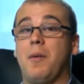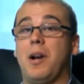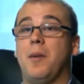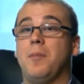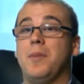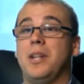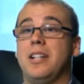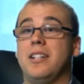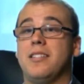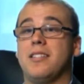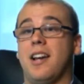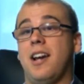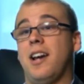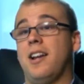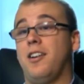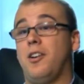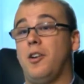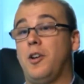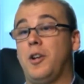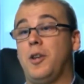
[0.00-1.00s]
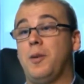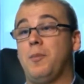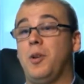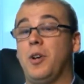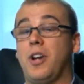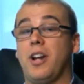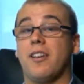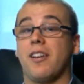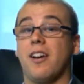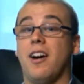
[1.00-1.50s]
companies and a lot of them
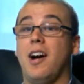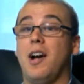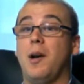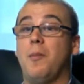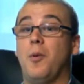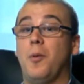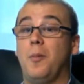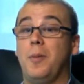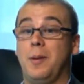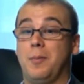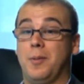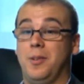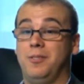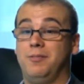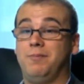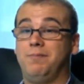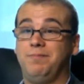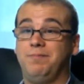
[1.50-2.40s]
looking to hire more people.